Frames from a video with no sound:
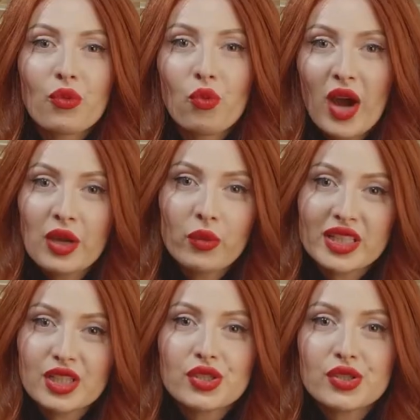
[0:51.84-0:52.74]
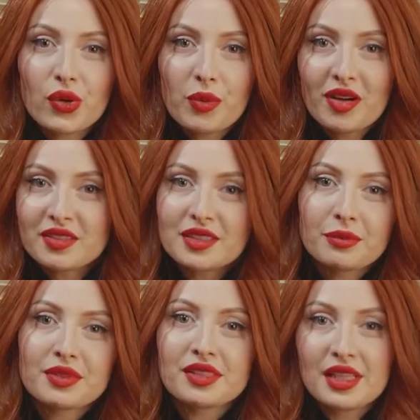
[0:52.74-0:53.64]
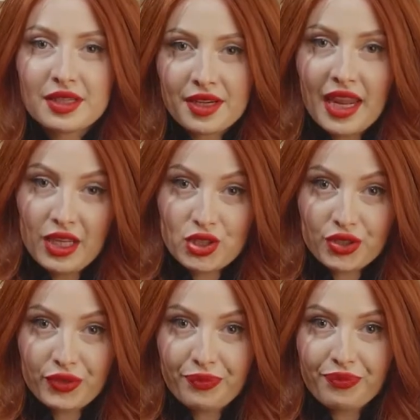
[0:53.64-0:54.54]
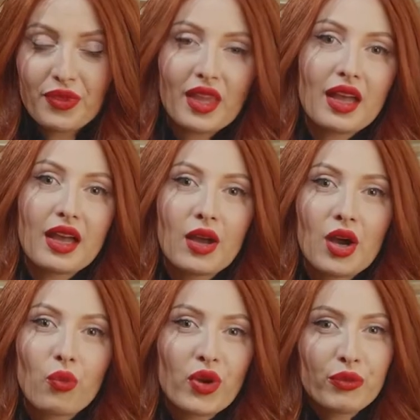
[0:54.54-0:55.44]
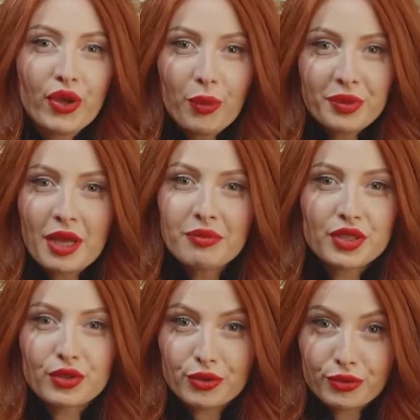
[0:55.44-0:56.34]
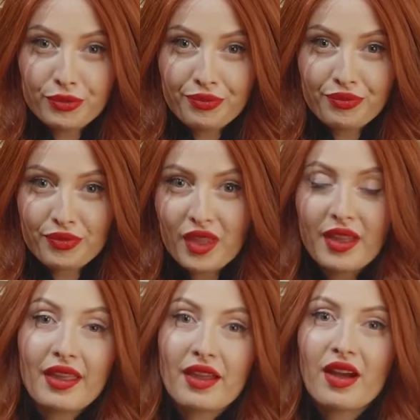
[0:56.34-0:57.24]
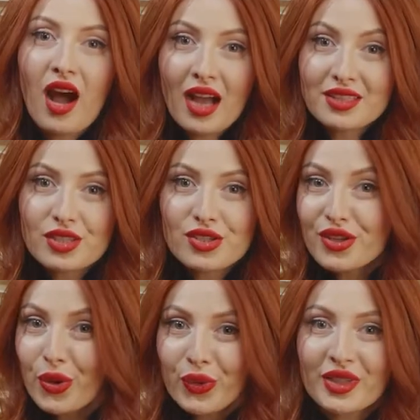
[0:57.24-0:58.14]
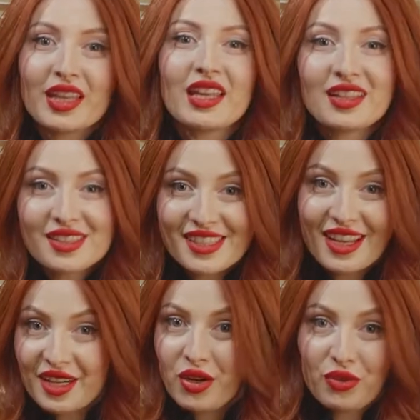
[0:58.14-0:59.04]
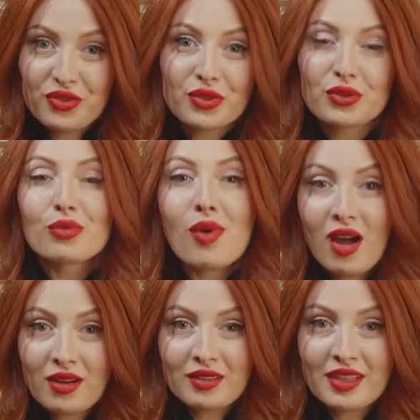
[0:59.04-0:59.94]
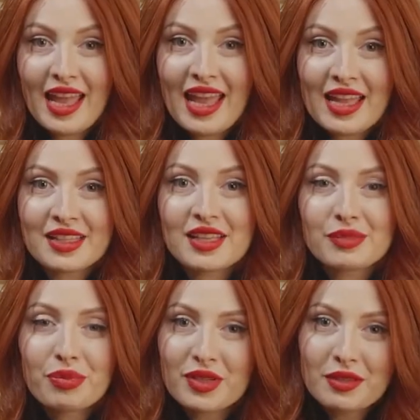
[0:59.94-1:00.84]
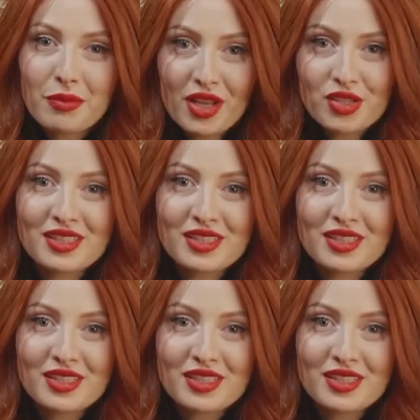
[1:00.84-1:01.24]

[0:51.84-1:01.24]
Why we need to know about stabilizator agent. When we open up the glue, oxygen going inside of the glue bottle, and pretty much the